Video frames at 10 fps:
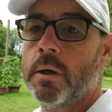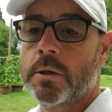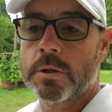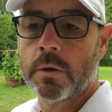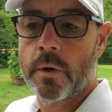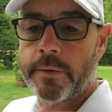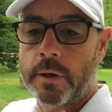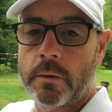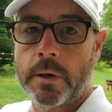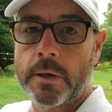So I think
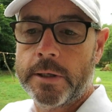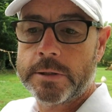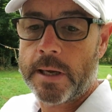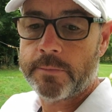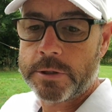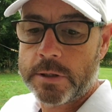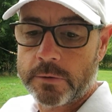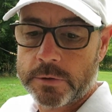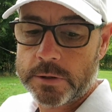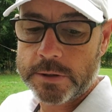I'm going to need to empty
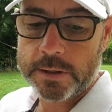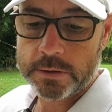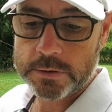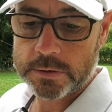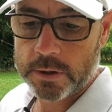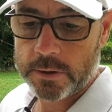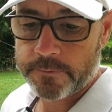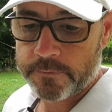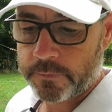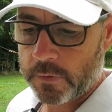those containers,
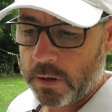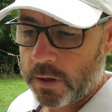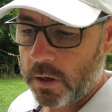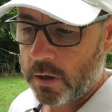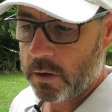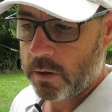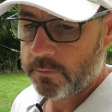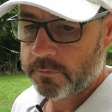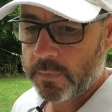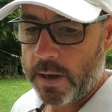
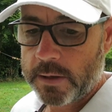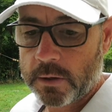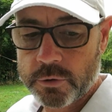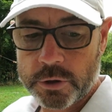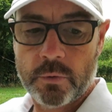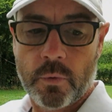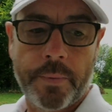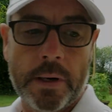and I'll show you what I've been